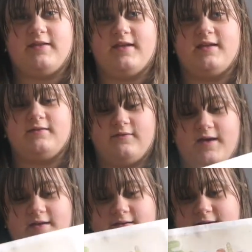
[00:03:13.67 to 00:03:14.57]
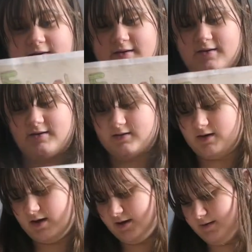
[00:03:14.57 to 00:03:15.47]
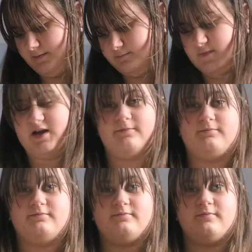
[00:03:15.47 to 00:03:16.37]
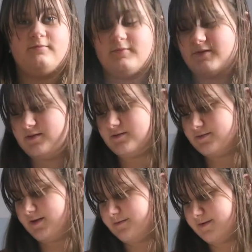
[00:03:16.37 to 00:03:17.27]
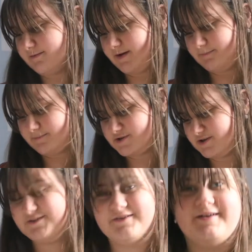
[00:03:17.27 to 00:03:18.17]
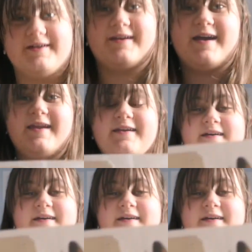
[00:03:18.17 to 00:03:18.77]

did, then I'm sorry that I'm showing you it again.